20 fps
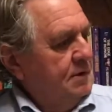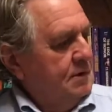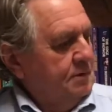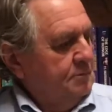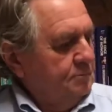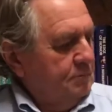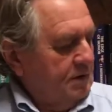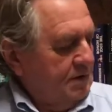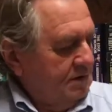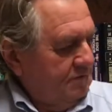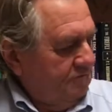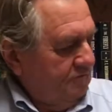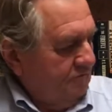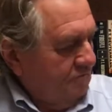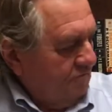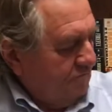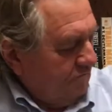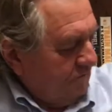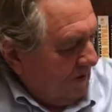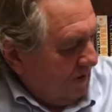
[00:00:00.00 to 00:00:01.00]
but in
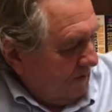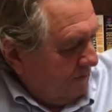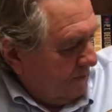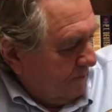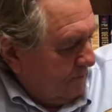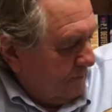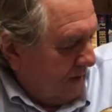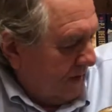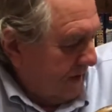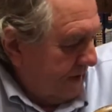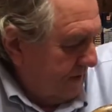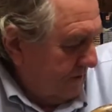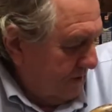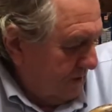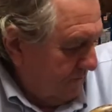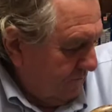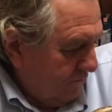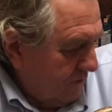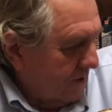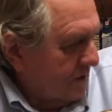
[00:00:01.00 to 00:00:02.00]
front of
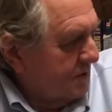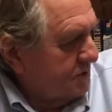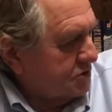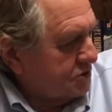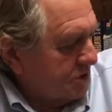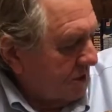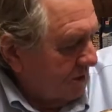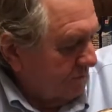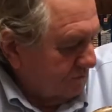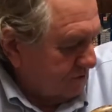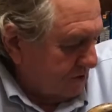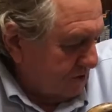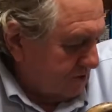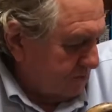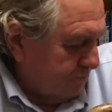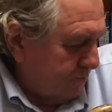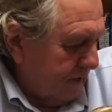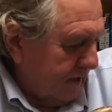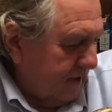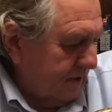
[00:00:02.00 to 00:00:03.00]
the shelves there's
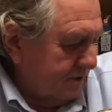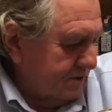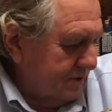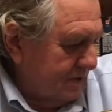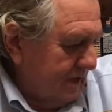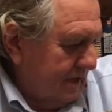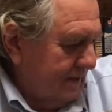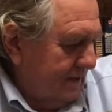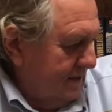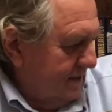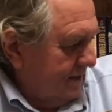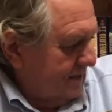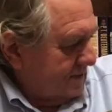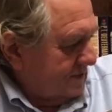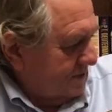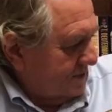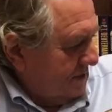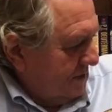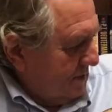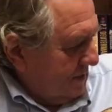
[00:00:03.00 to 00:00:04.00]
piles like
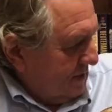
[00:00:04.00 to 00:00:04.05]
this